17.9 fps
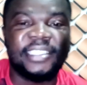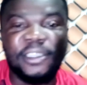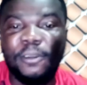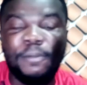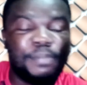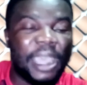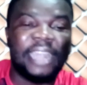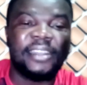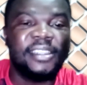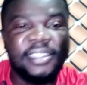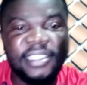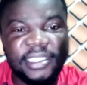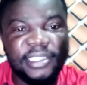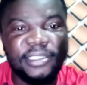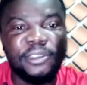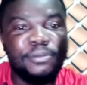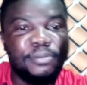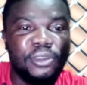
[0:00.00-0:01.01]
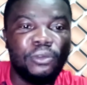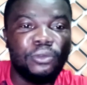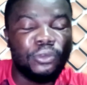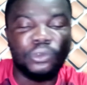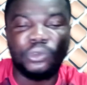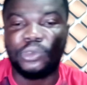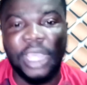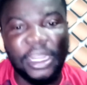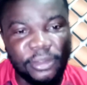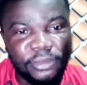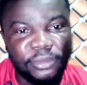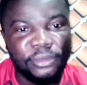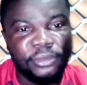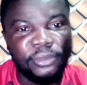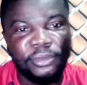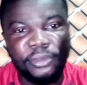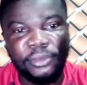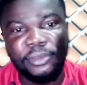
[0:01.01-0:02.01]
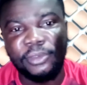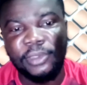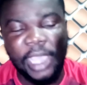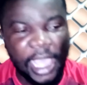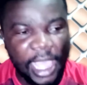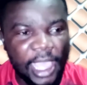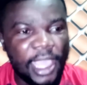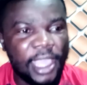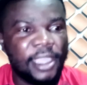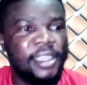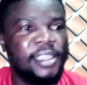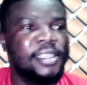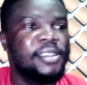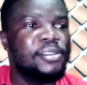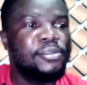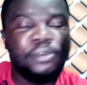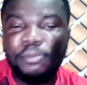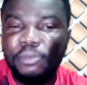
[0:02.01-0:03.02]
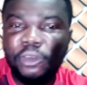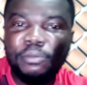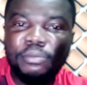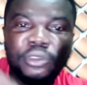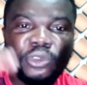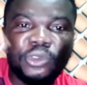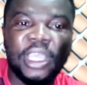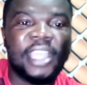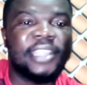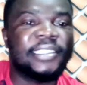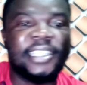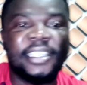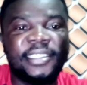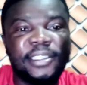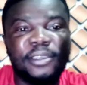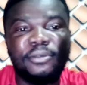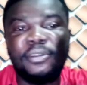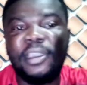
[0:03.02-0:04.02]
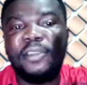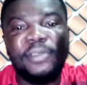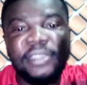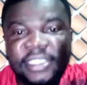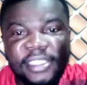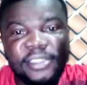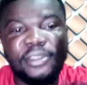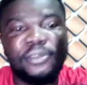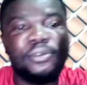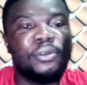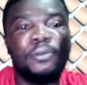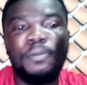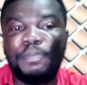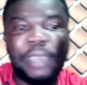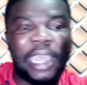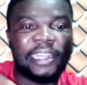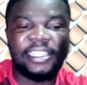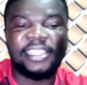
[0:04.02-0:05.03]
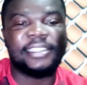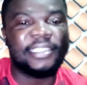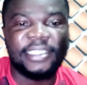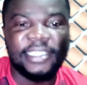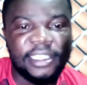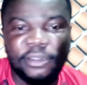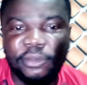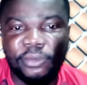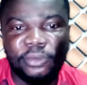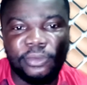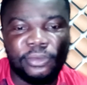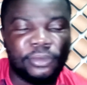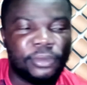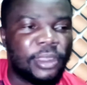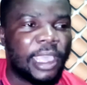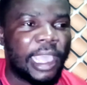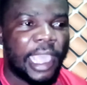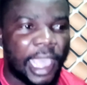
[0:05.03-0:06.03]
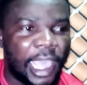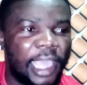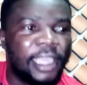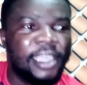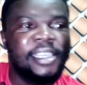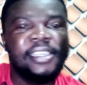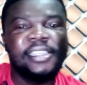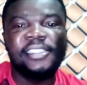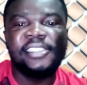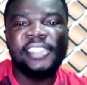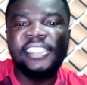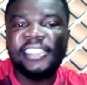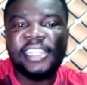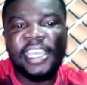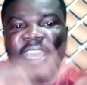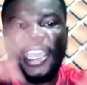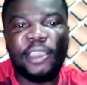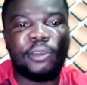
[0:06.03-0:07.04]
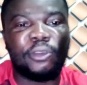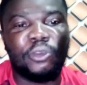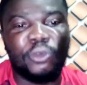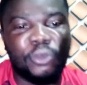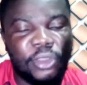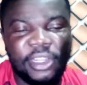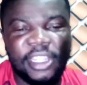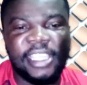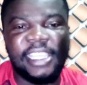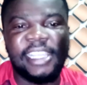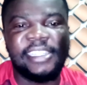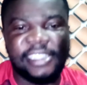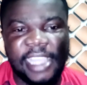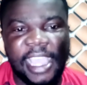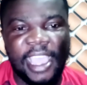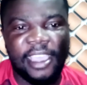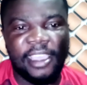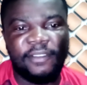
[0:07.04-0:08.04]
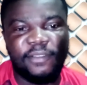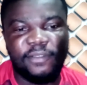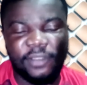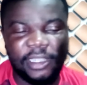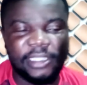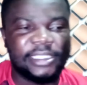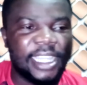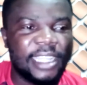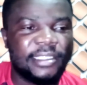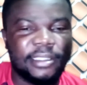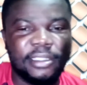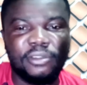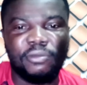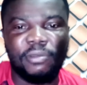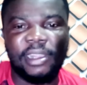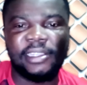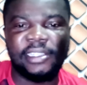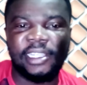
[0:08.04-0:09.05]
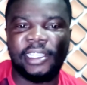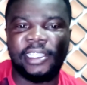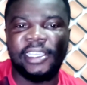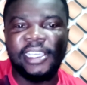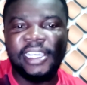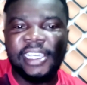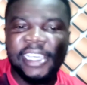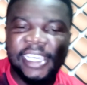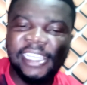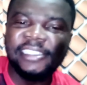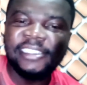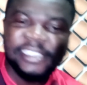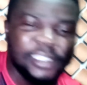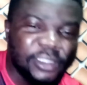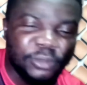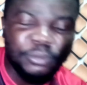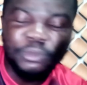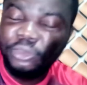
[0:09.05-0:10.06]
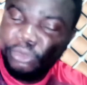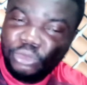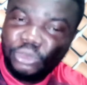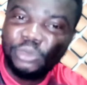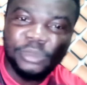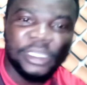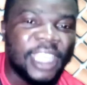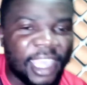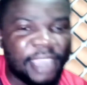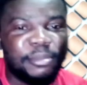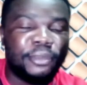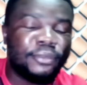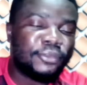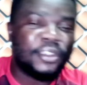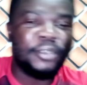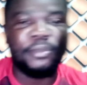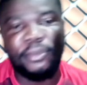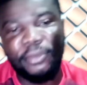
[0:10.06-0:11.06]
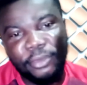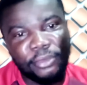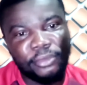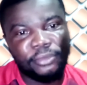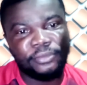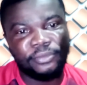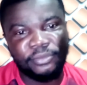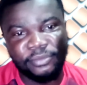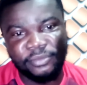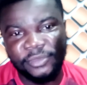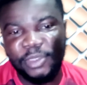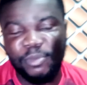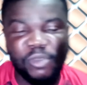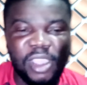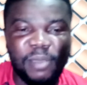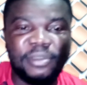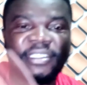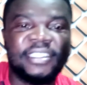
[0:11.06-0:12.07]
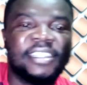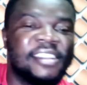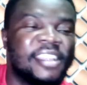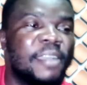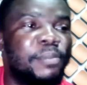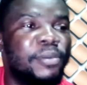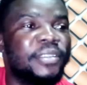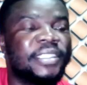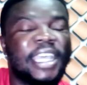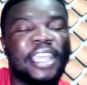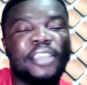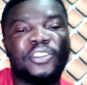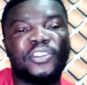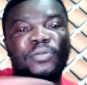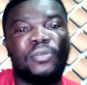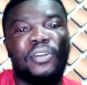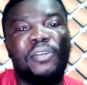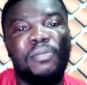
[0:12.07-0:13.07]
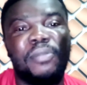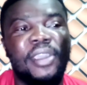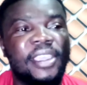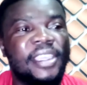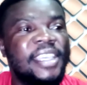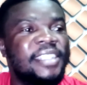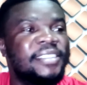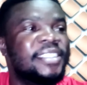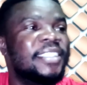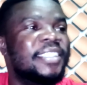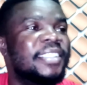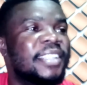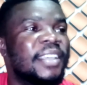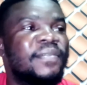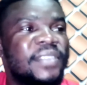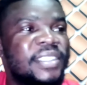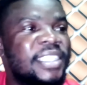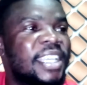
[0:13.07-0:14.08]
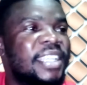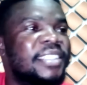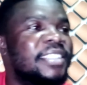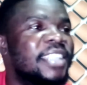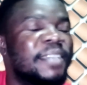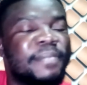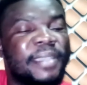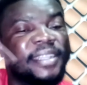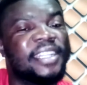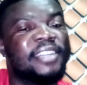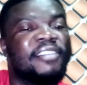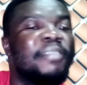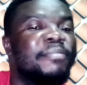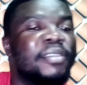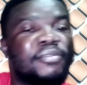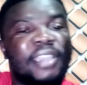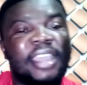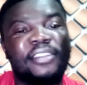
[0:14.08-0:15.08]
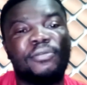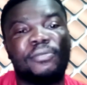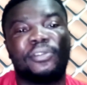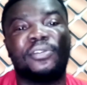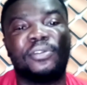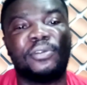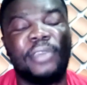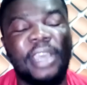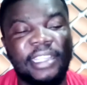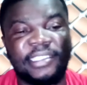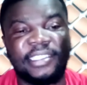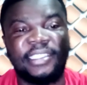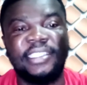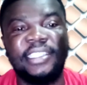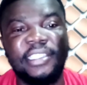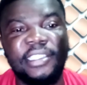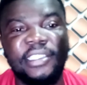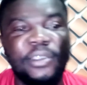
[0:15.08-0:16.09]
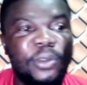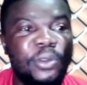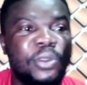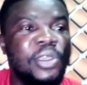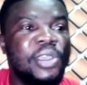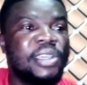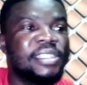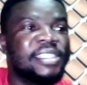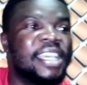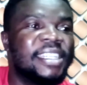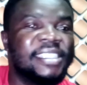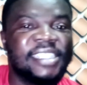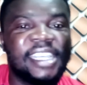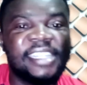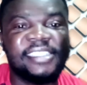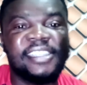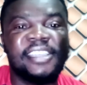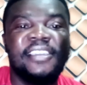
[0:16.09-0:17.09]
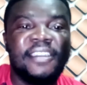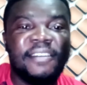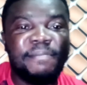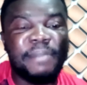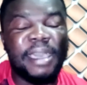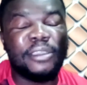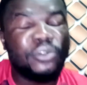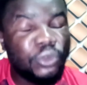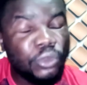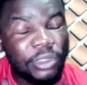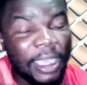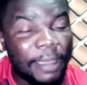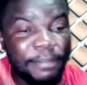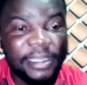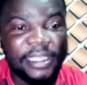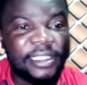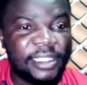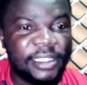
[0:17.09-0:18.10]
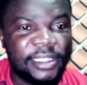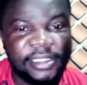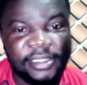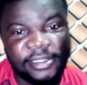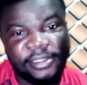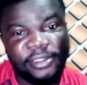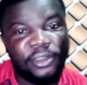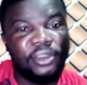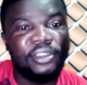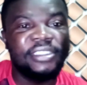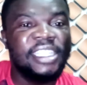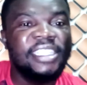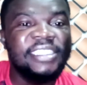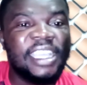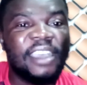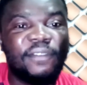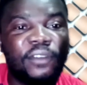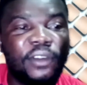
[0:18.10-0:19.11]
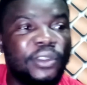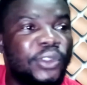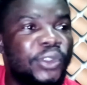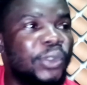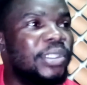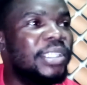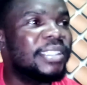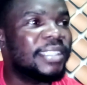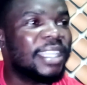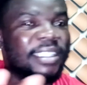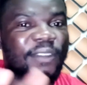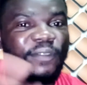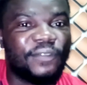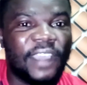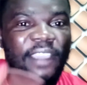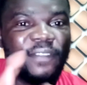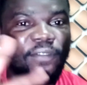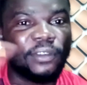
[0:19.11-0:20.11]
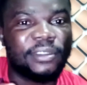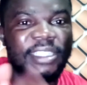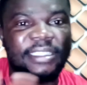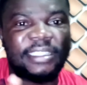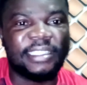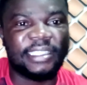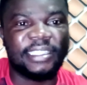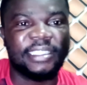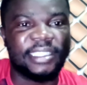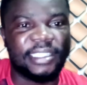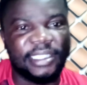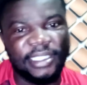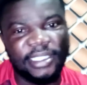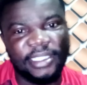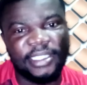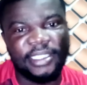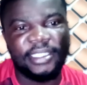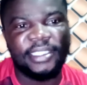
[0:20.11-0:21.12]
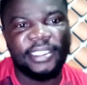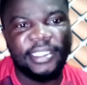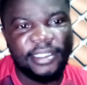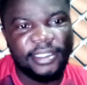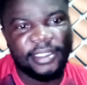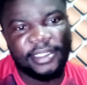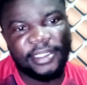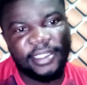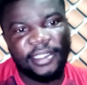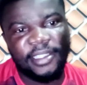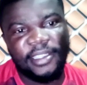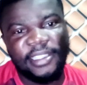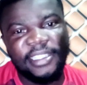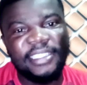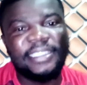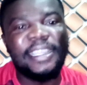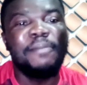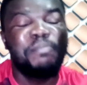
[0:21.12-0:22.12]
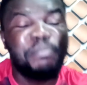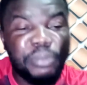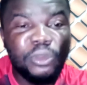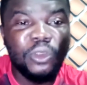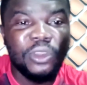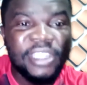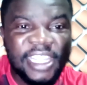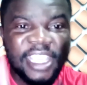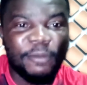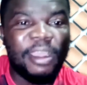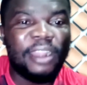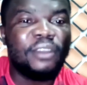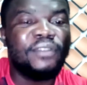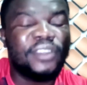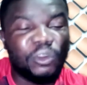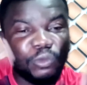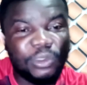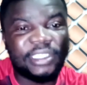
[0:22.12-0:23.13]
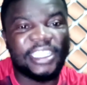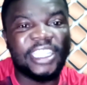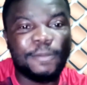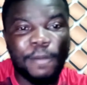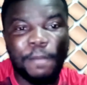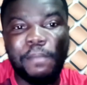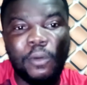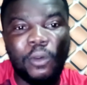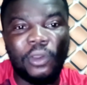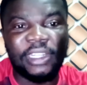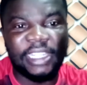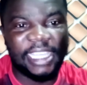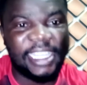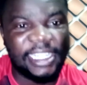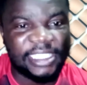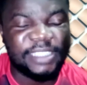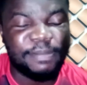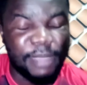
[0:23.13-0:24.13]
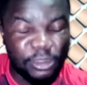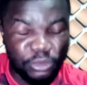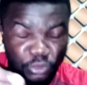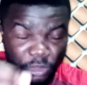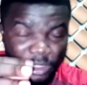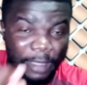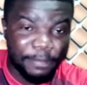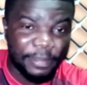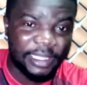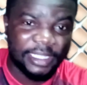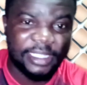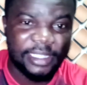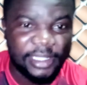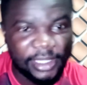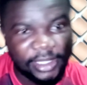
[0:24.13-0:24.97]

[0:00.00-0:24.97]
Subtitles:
se wo pa de ni sin obi o nso ano aha obi so an kyere se wo a we nyi no wo pa de ni sin no aha ye nyina ya kwoto kone ye dia fantastic one day entinu muntumi a montwe mo ho mo amose na Amponsah small boy 37 years dia better na babrani kwoto ko a ceo ni ade ade Mark Zuckerberg onyenya 40 he's 35 or 36 he's a billionaire one of the richest people on earth Mark Zuckerberg